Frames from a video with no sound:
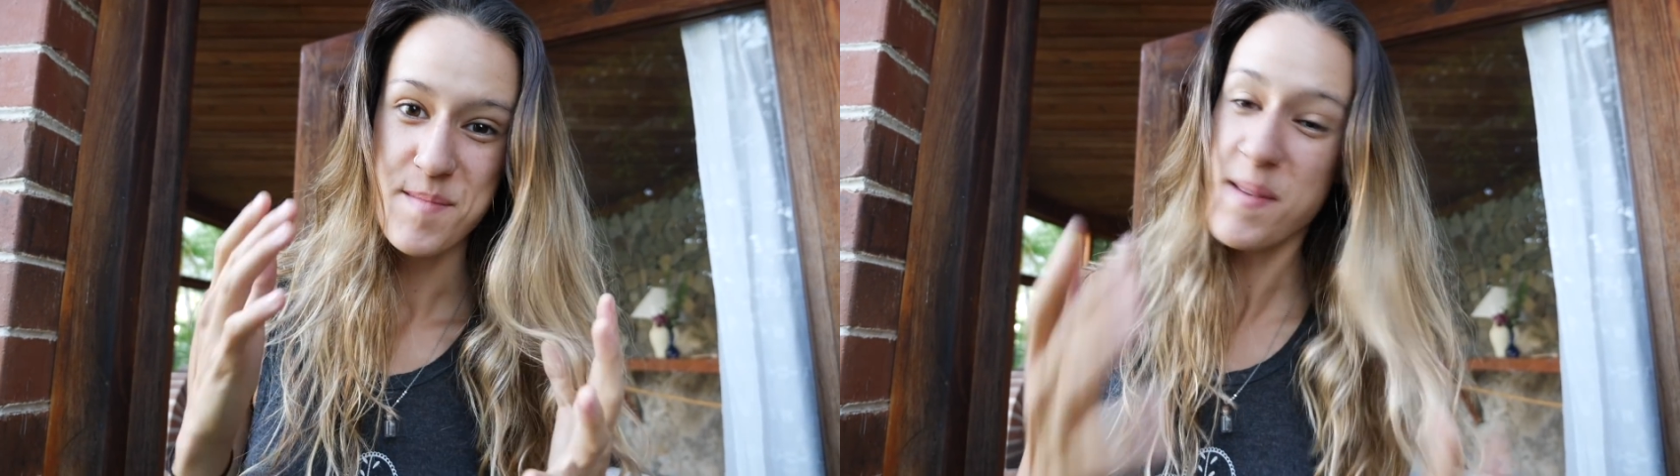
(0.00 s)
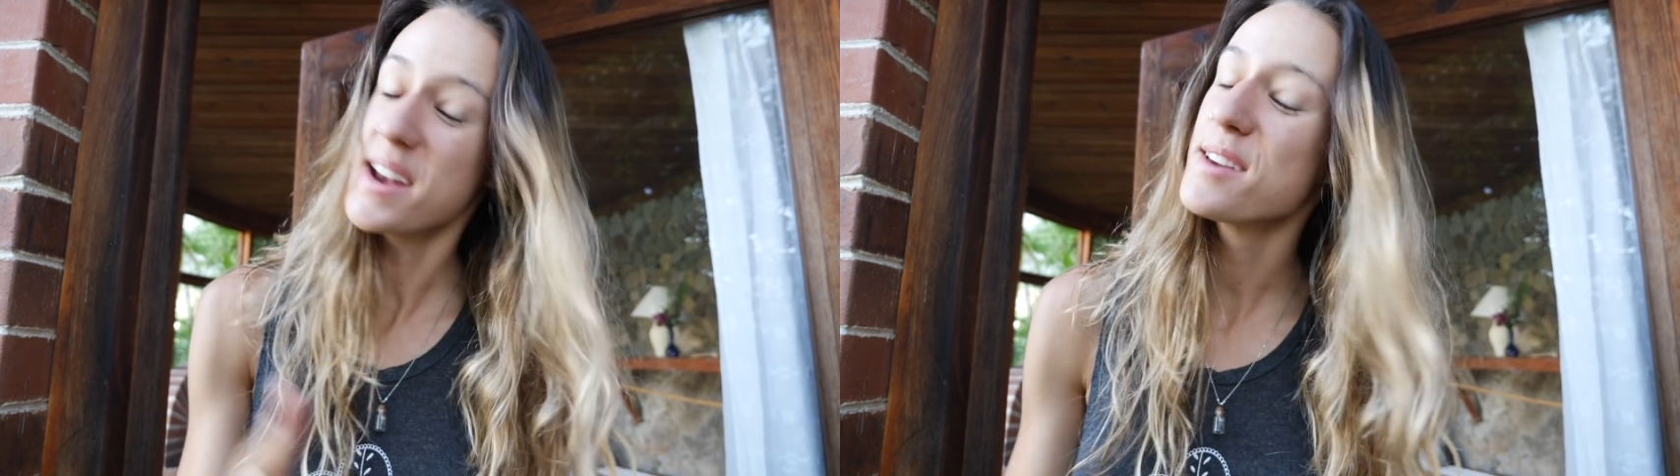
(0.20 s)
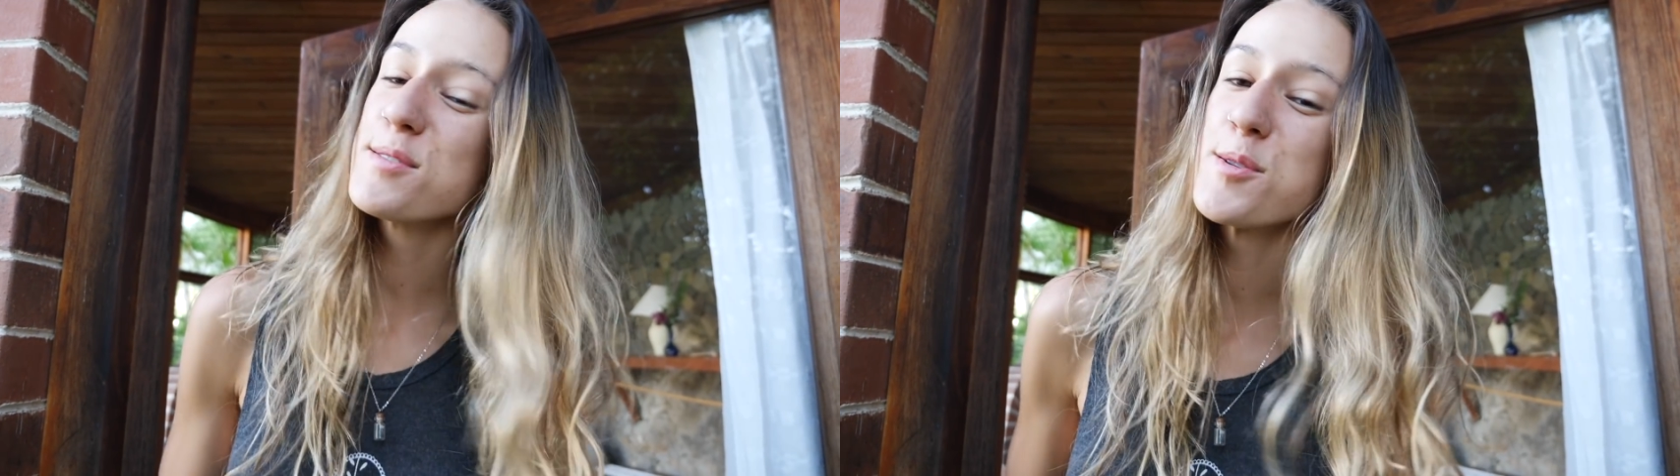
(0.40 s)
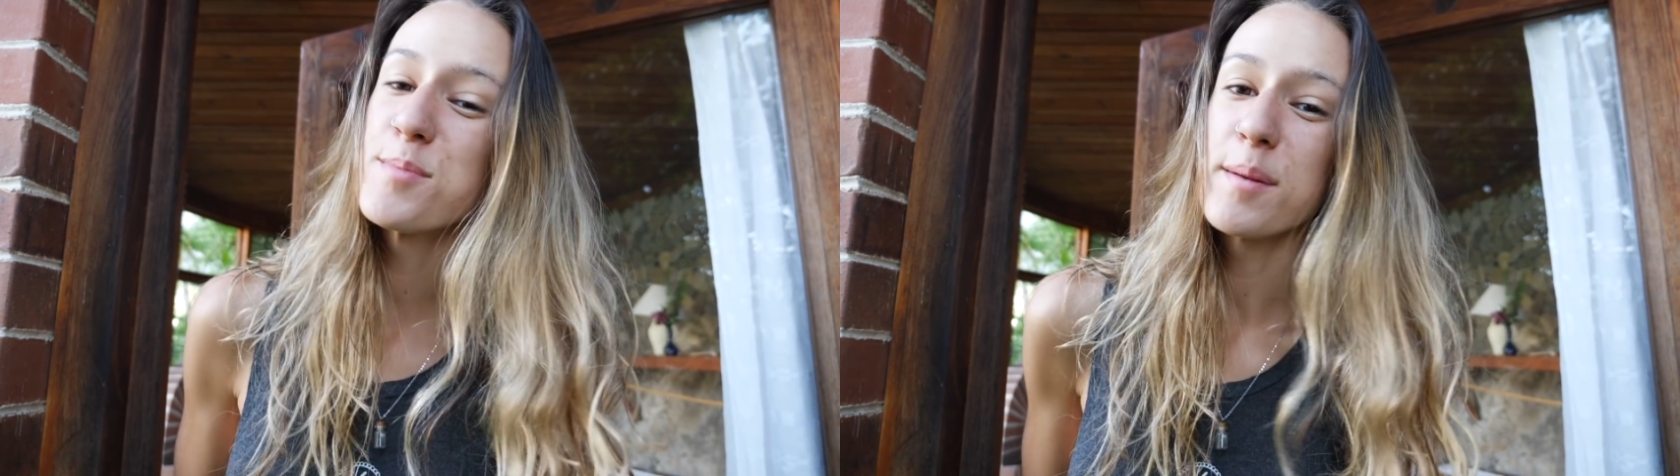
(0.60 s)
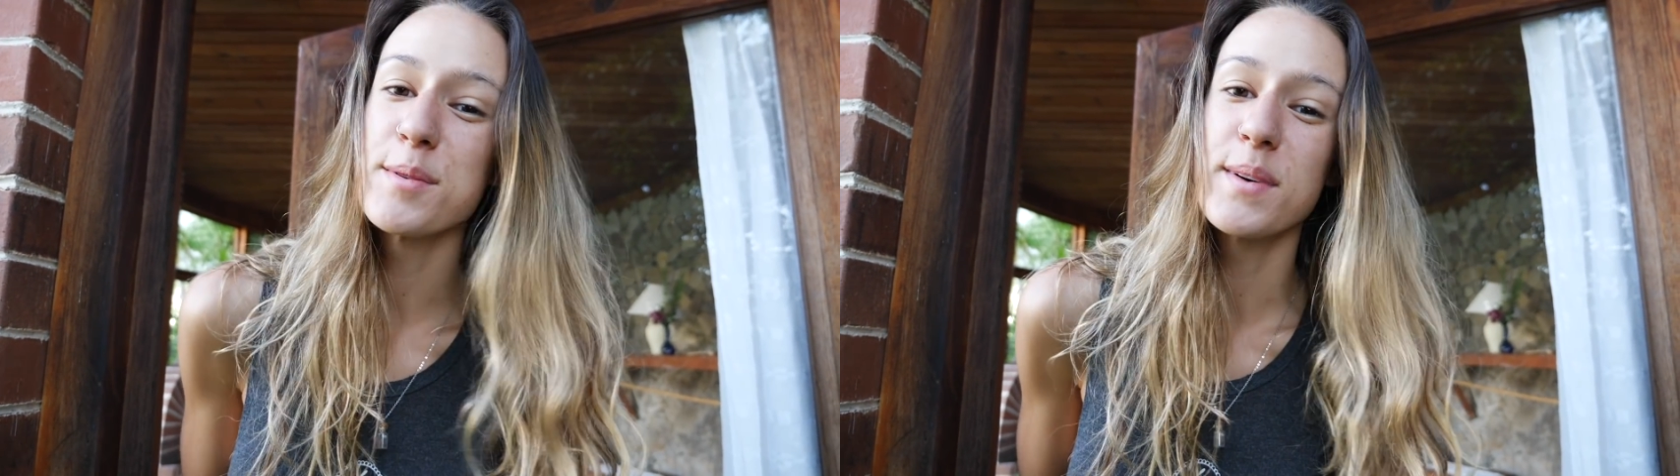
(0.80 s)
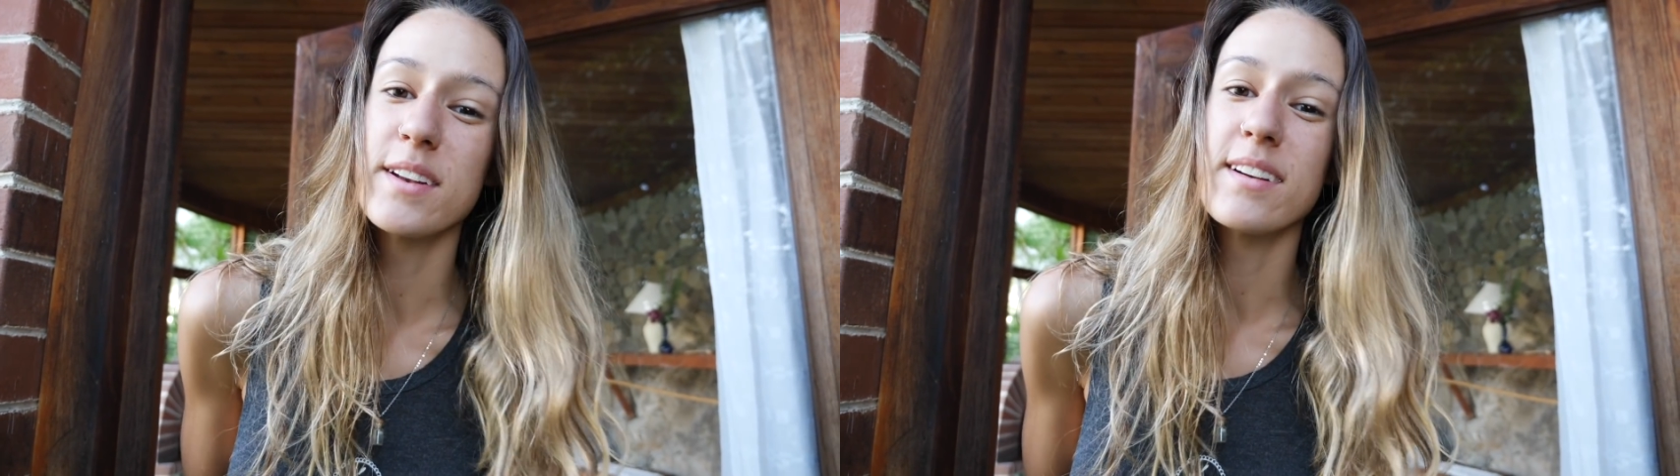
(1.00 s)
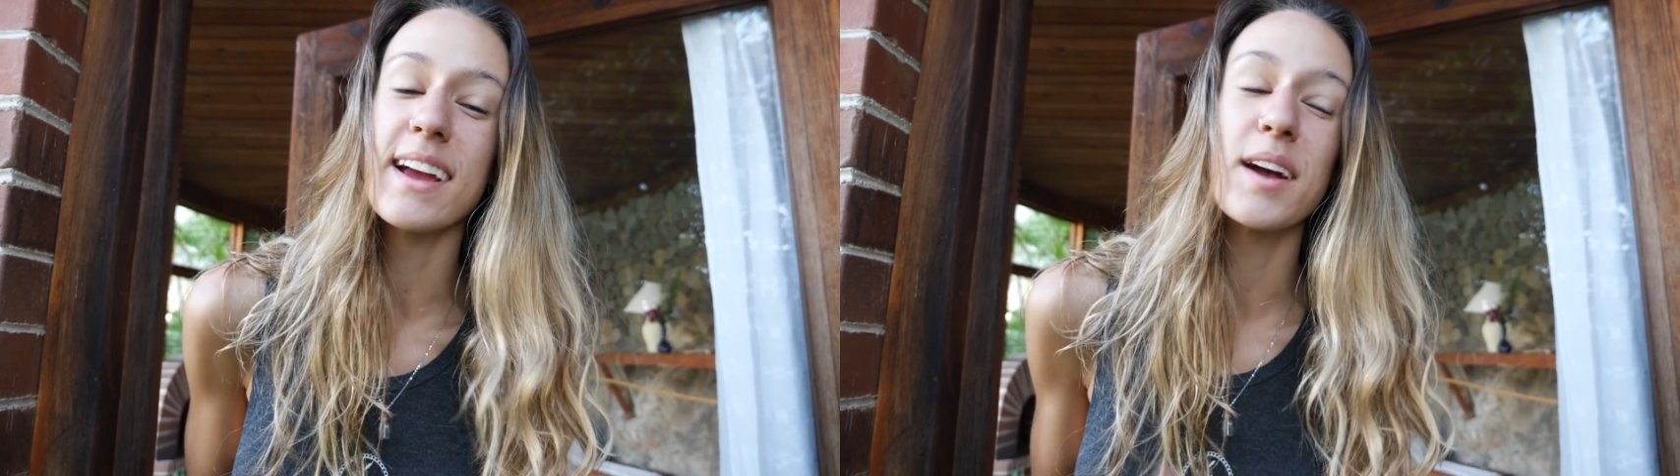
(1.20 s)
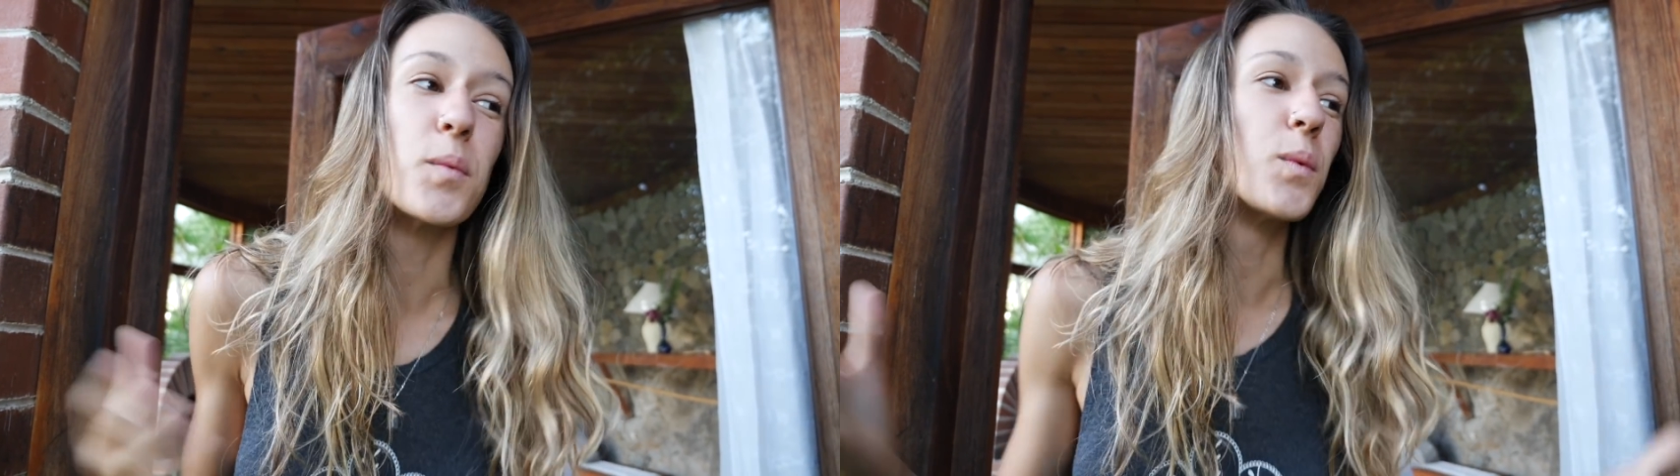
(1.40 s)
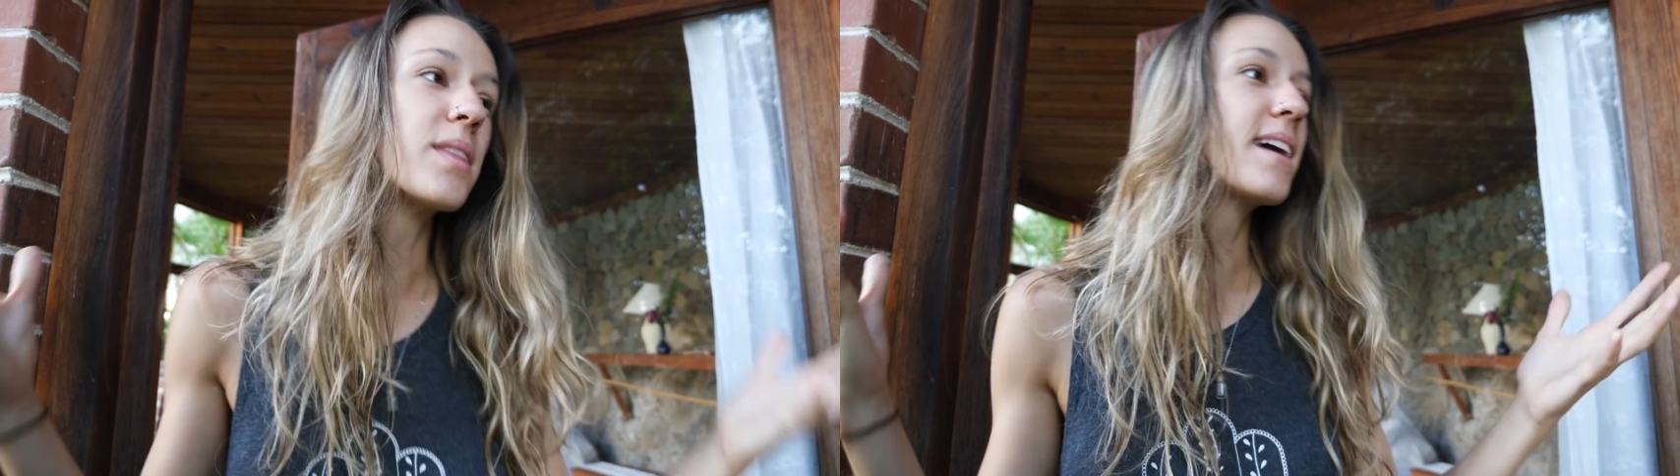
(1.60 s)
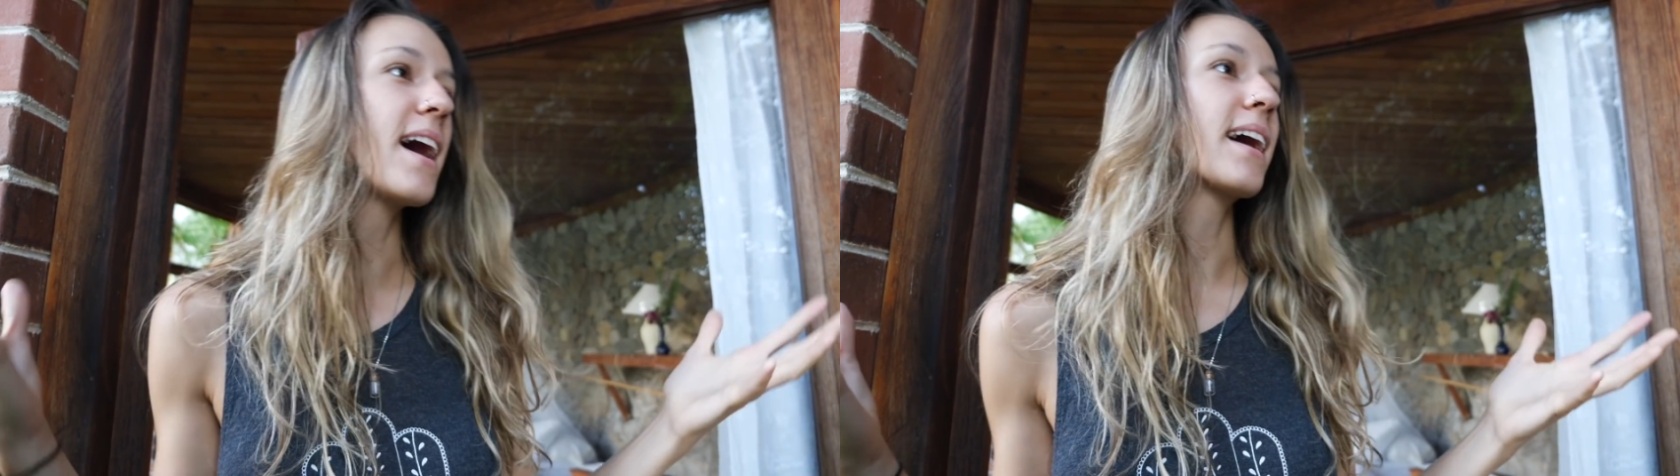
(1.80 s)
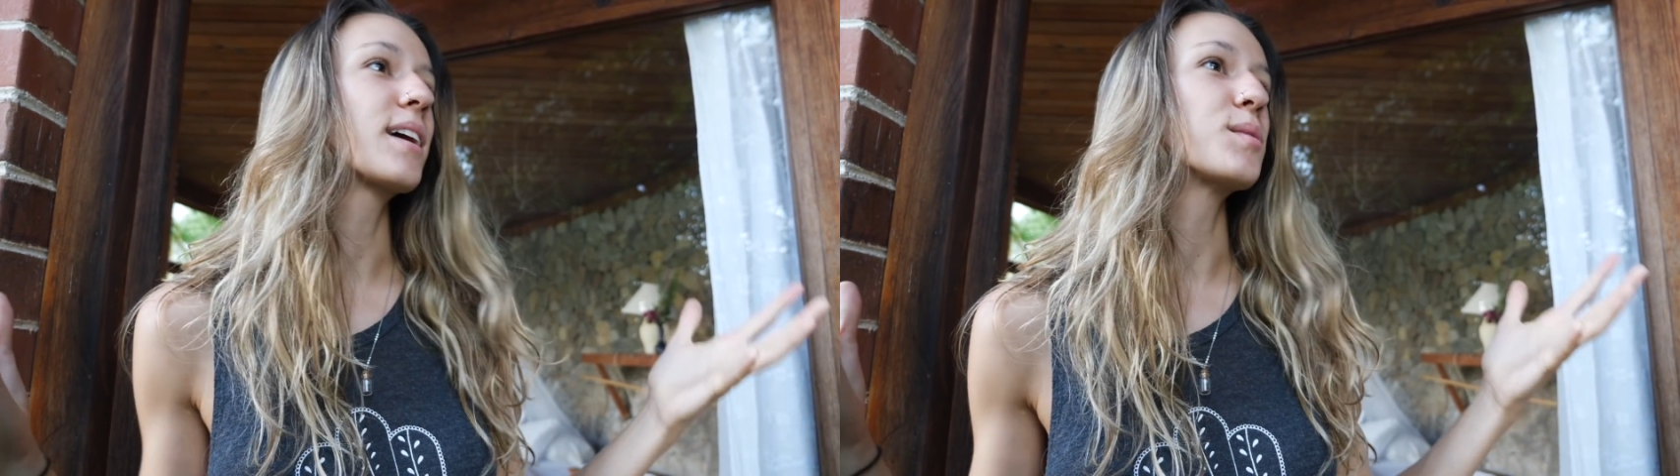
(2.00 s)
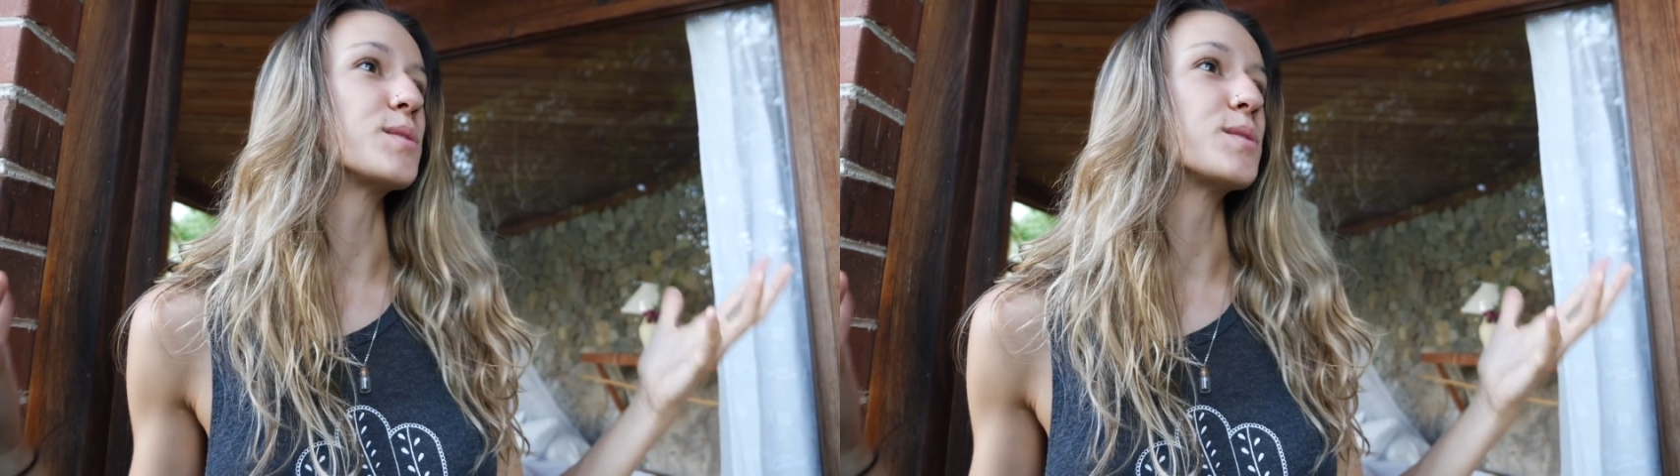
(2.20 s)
Many of you are probably wondering what the heck